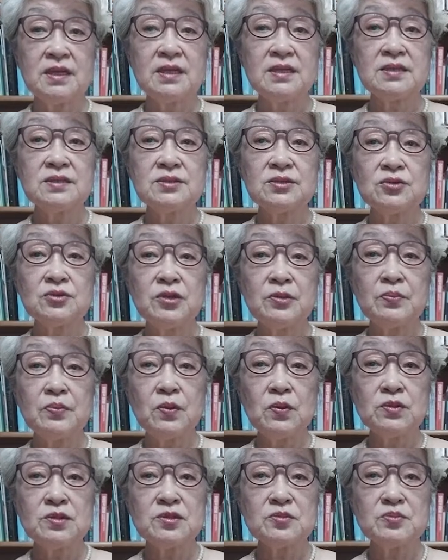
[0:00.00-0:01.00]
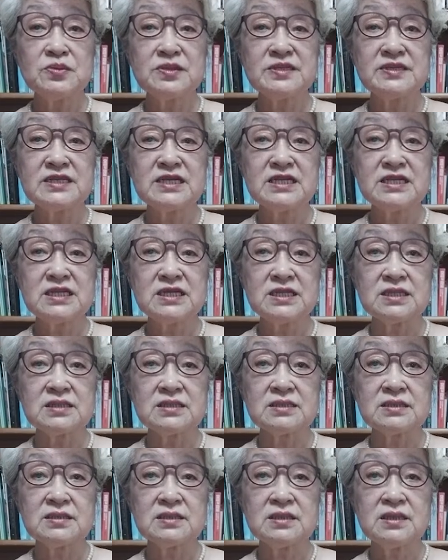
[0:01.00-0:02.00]
The report presented
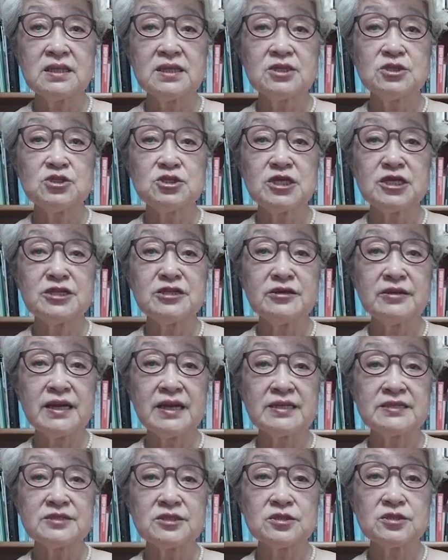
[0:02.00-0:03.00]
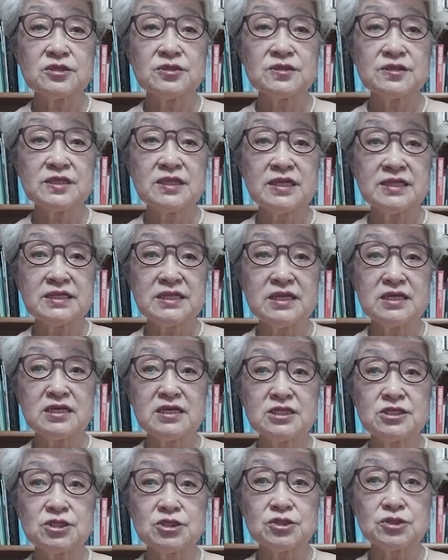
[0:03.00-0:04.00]
gender as a cross-cutting
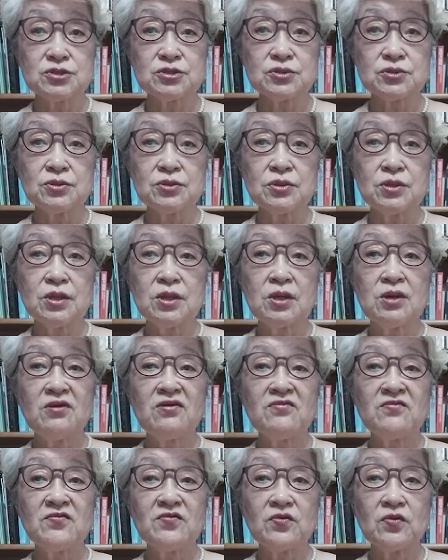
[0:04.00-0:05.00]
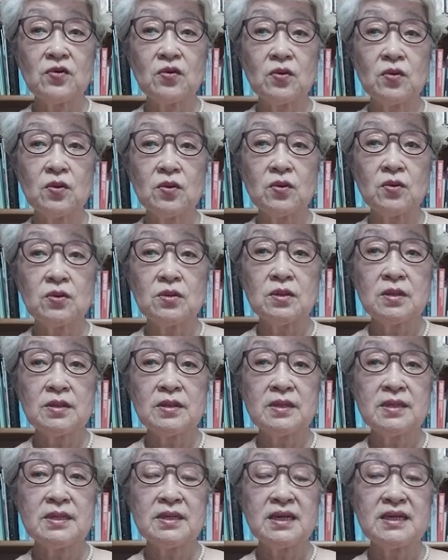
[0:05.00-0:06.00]
issue for all
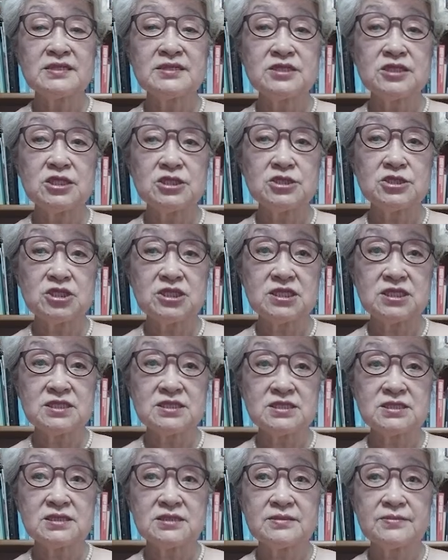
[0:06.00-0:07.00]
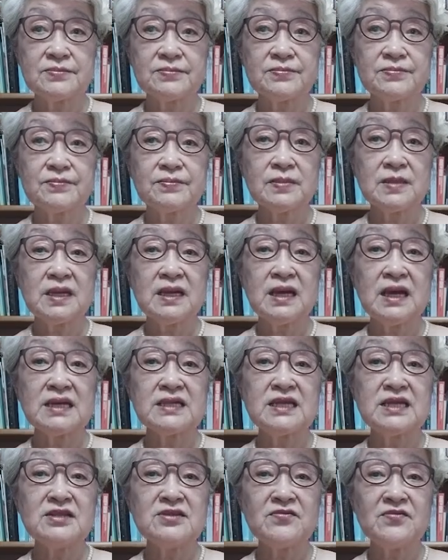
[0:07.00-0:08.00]
SDGs,
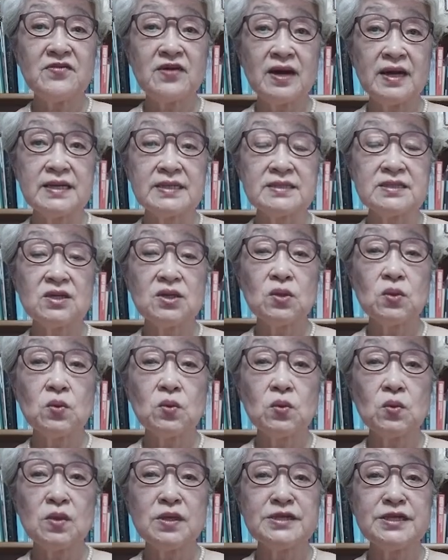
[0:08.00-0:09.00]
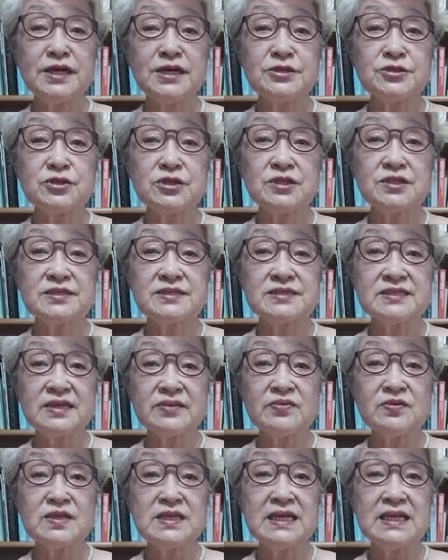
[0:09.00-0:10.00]
identified
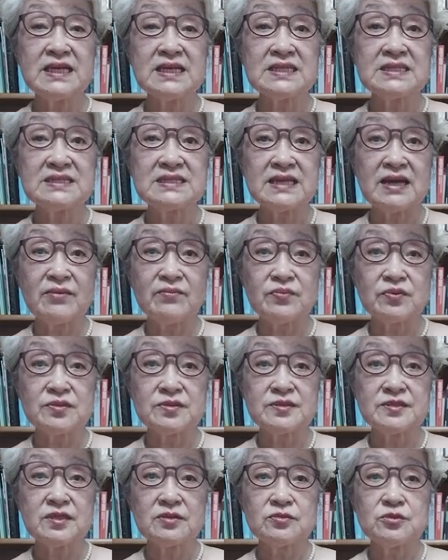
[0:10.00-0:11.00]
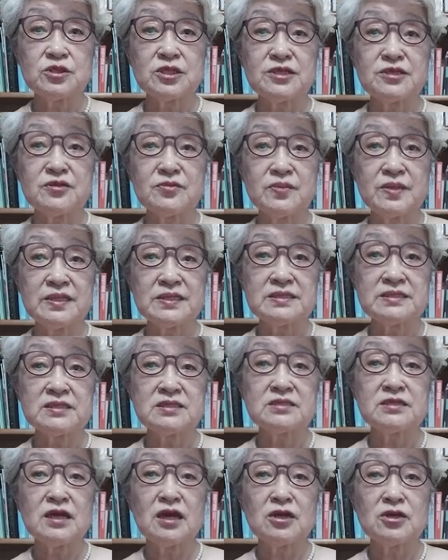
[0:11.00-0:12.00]
170 examples of gender-based
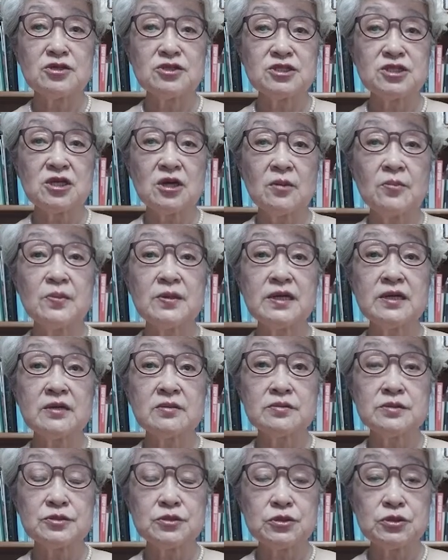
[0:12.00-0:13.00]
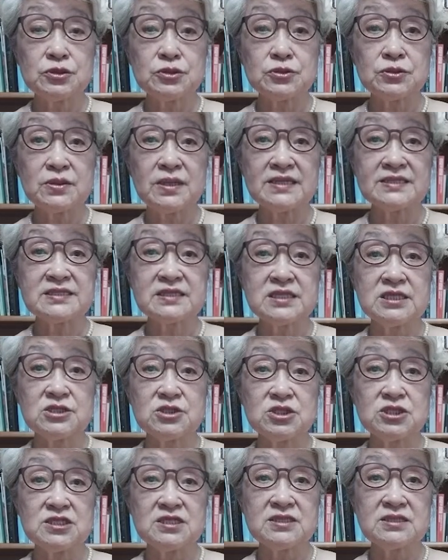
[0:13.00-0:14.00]
knowledge applicable to
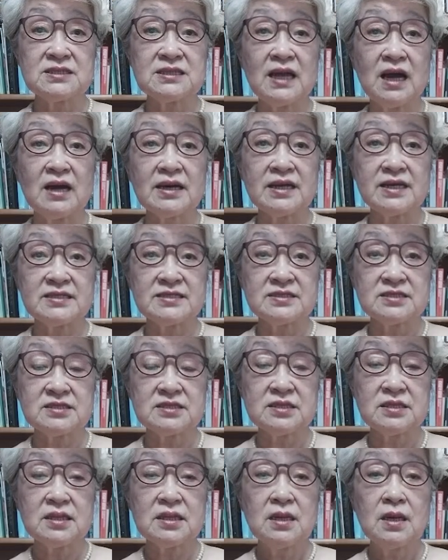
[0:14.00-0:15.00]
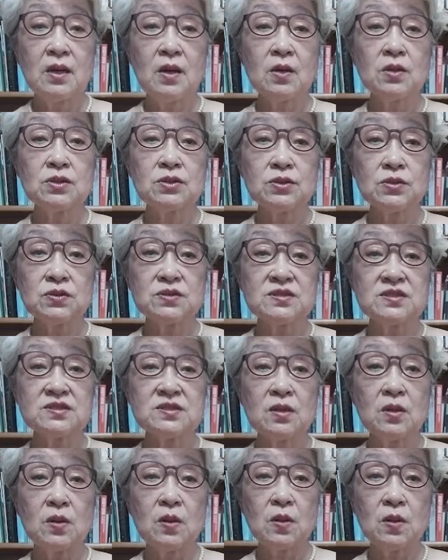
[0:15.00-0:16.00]
SDG targets across
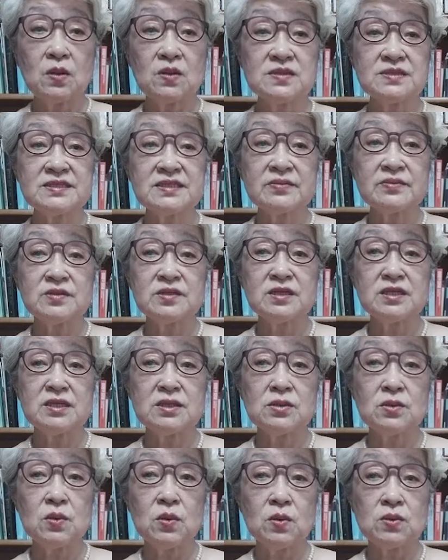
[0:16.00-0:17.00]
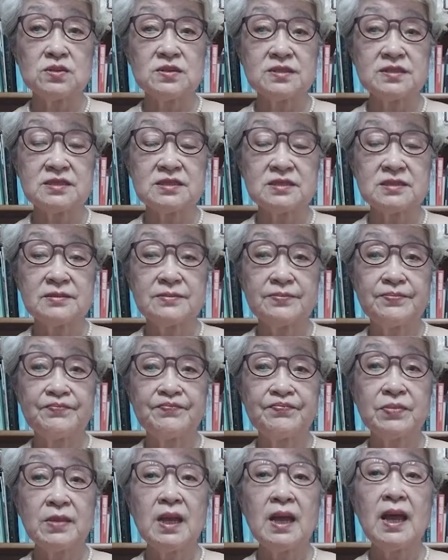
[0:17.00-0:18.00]
all 17 goals,
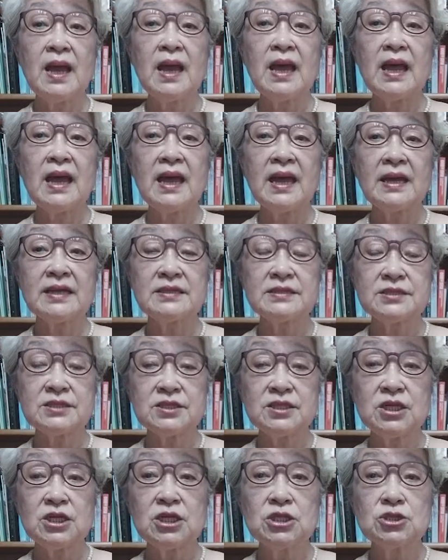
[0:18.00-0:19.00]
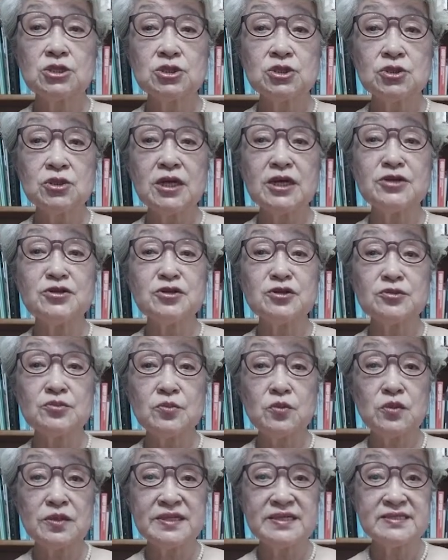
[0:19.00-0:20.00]
and 200
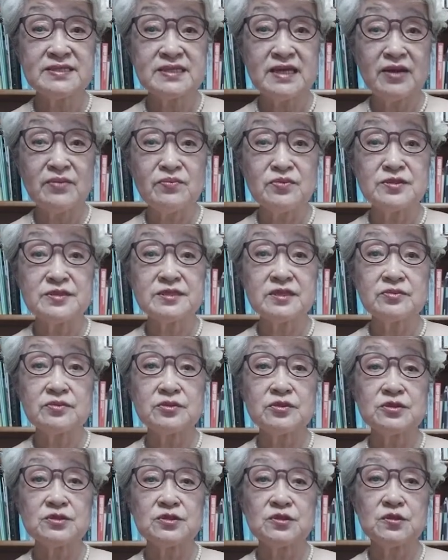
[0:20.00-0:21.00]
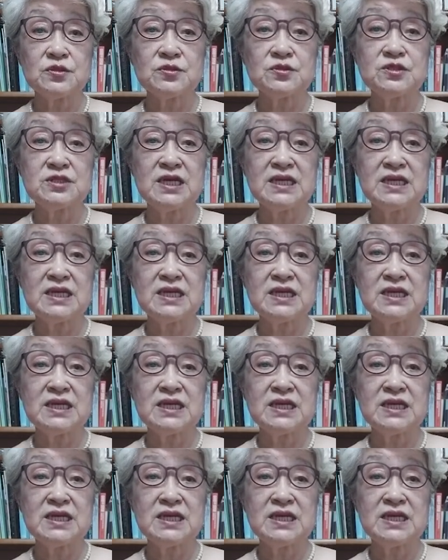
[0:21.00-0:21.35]
more examples of research are